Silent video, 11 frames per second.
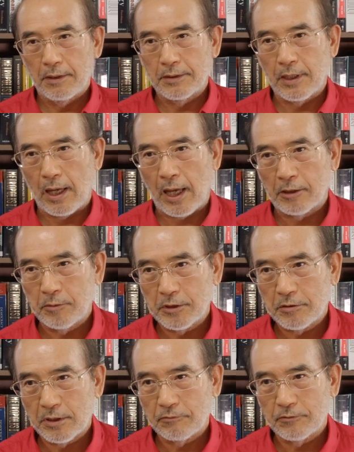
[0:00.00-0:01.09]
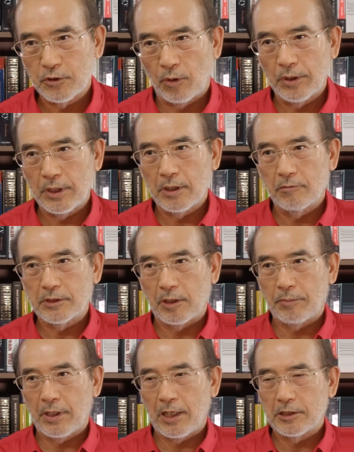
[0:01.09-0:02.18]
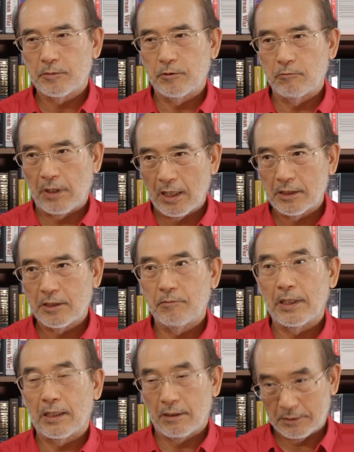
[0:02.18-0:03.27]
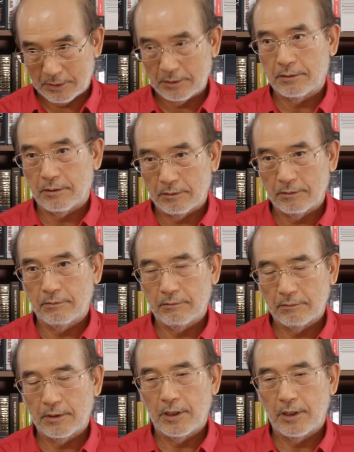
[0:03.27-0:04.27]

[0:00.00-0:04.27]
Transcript: The administrative zoning of Japan has been relatively consistent